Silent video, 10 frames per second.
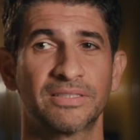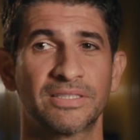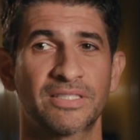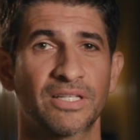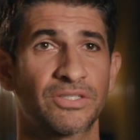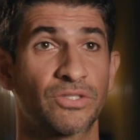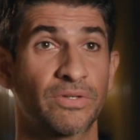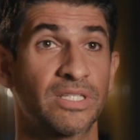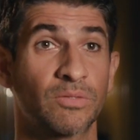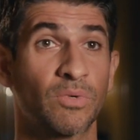It's such a
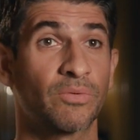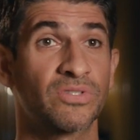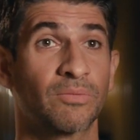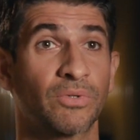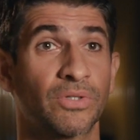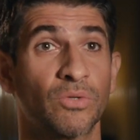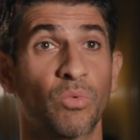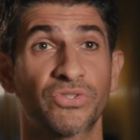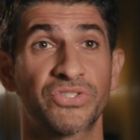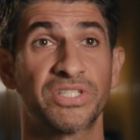treat to work with someone who
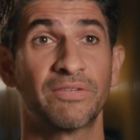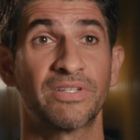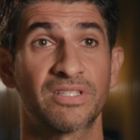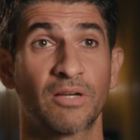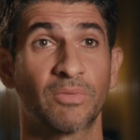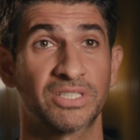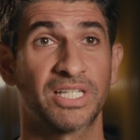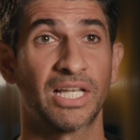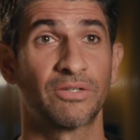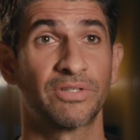wants to give it so much
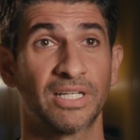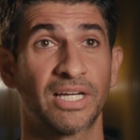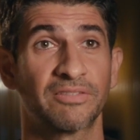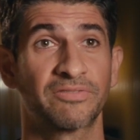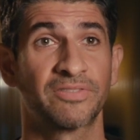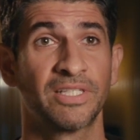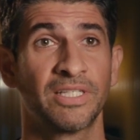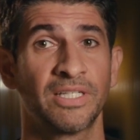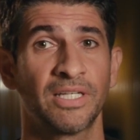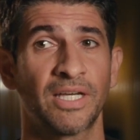colour and life.
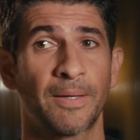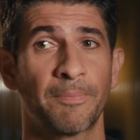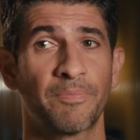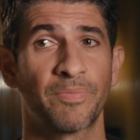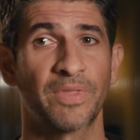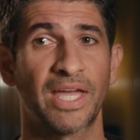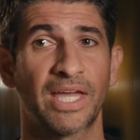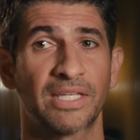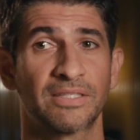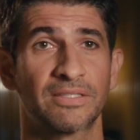
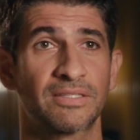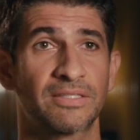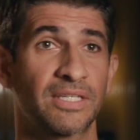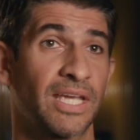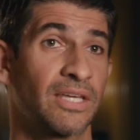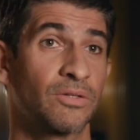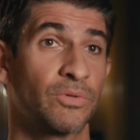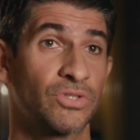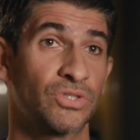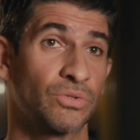And together
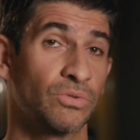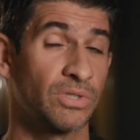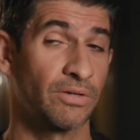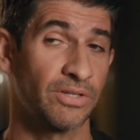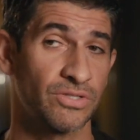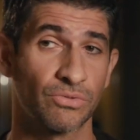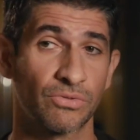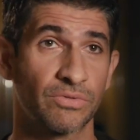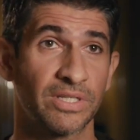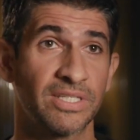with Sean, our
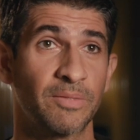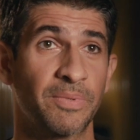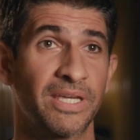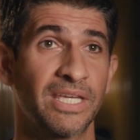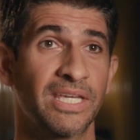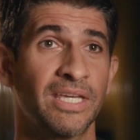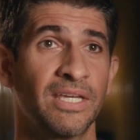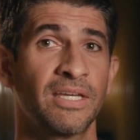extraordinary DP,